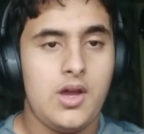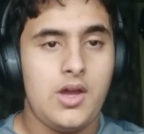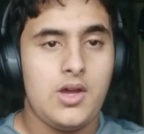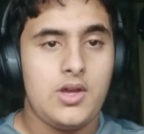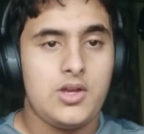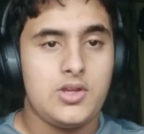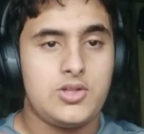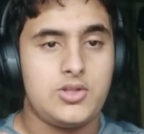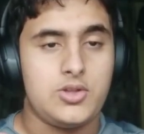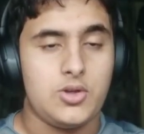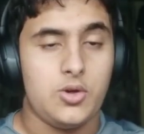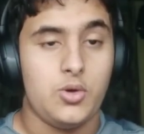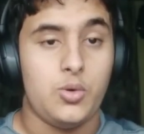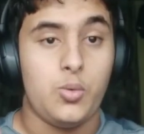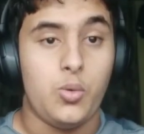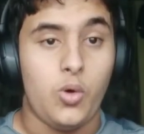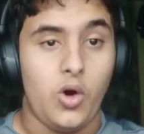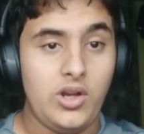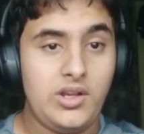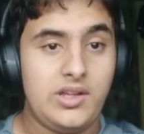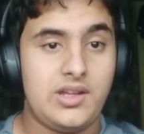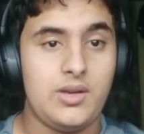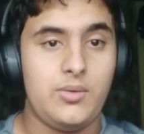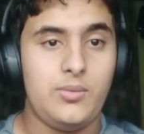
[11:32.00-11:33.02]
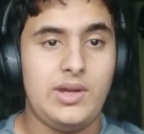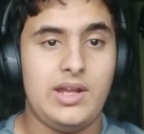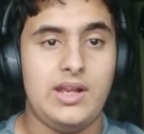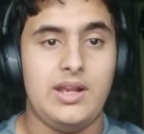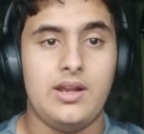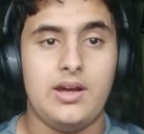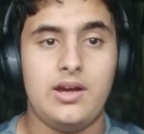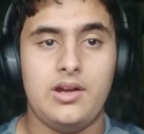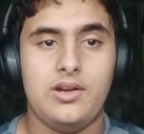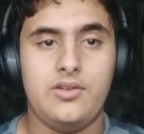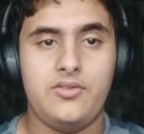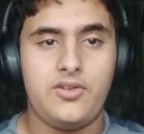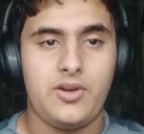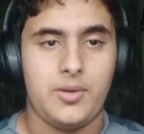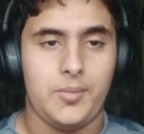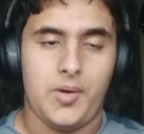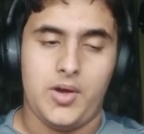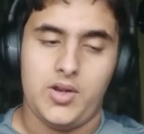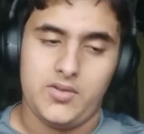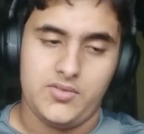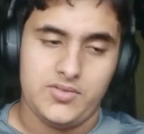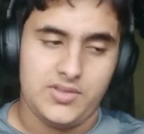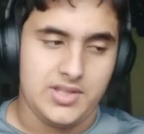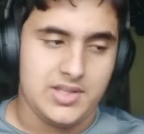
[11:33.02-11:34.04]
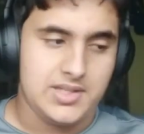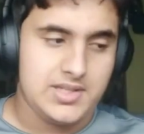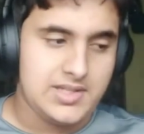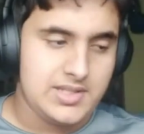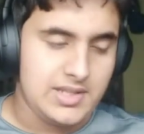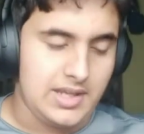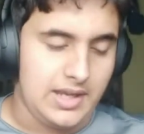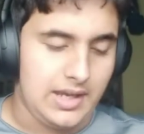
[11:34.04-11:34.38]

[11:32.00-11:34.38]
So, what can we learn from all of this?